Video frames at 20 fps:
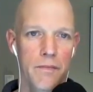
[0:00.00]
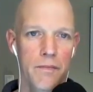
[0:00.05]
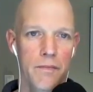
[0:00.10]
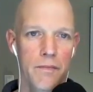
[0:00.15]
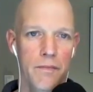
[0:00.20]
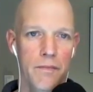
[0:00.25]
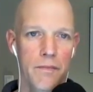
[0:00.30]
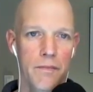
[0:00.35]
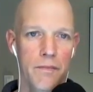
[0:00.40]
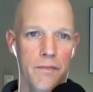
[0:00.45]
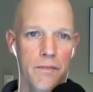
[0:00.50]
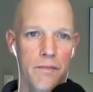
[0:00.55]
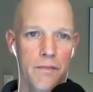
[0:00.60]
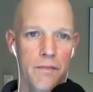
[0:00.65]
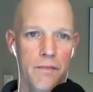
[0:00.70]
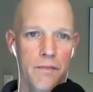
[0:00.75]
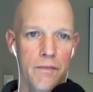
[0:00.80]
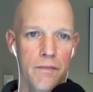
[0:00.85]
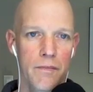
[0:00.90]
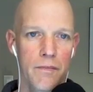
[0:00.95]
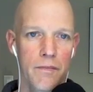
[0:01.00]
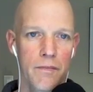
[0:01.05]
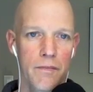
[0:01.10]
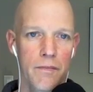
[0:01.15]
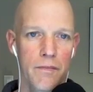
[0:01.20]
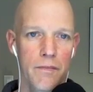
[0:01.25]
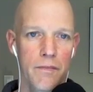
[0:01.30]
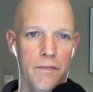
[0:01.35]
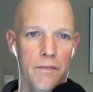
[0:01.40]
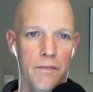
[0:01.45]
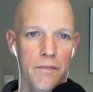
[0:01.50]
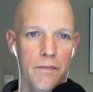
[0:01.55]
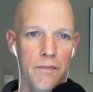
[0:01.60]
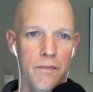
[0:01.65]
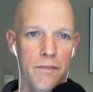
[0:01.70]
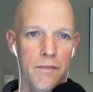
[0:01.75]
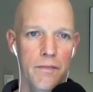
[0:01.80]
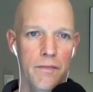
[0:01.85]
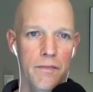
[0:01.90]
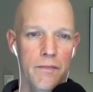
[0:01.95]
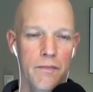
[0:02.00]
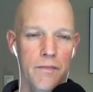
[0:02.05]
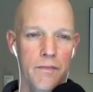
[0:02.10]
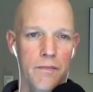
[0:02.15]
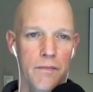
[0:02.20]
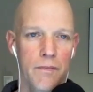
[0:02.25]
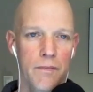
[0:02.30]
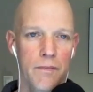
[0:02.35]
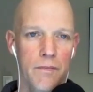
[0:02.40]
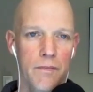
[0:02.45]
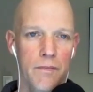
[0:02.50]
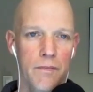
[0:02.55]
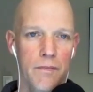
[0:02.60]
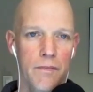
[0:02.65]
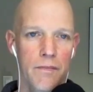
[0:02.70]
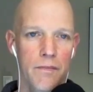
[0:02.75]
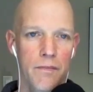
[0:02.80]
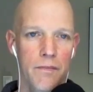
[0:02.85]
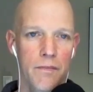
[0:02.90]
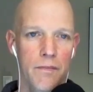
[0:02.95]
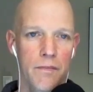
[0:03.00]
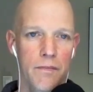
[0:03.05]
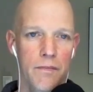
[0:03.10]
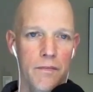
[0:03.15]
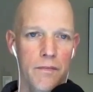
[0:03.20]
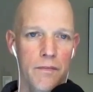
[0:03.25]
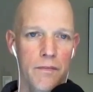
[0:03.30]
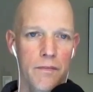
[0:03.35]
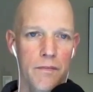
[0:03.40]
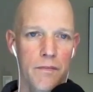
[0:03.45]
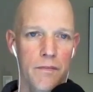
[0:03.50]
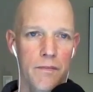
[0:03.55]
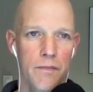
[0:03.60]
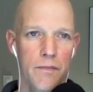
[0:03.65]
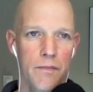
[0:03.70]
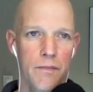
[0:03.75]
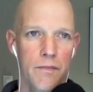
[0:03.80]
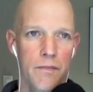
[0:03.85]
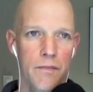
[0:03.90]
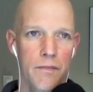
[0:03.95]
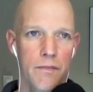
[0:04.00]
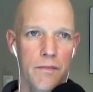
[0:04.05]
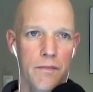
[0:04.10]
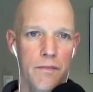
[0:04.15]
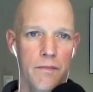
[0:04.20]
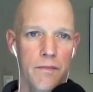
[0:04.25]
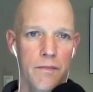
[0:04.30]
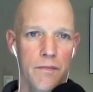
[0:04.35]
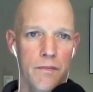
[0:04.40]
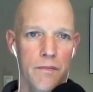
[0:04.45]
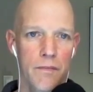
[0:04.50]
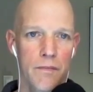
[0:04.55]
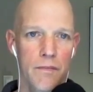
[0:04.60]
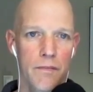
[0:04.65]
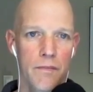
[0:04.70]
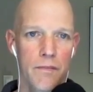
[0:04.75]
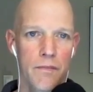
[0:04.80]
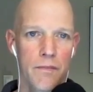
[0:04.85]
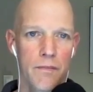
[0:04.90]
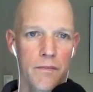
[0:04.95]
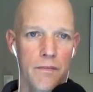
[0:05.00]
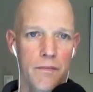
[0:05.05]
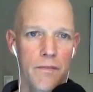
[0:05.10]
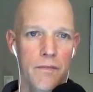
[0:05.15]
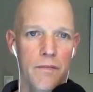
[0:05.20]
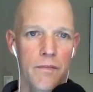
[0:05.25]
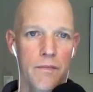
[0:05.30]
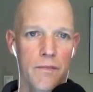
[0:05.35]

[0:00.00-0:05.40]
No words are spoken by the person on screen.